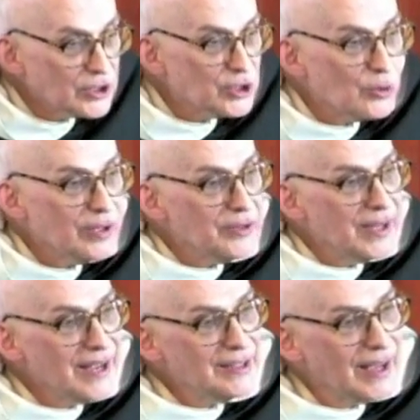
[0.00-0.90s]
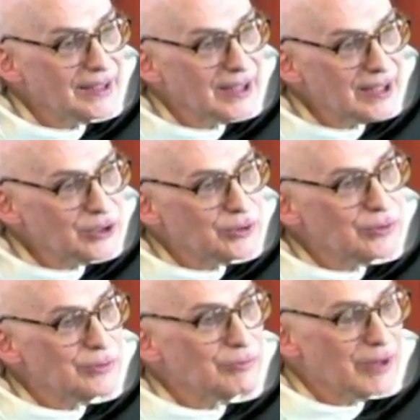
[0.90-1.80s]
So in the end, I'd like
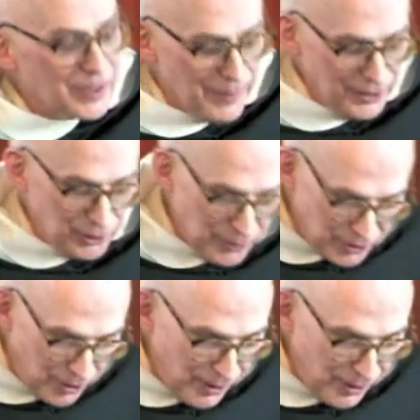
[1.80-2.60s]
to recommend to us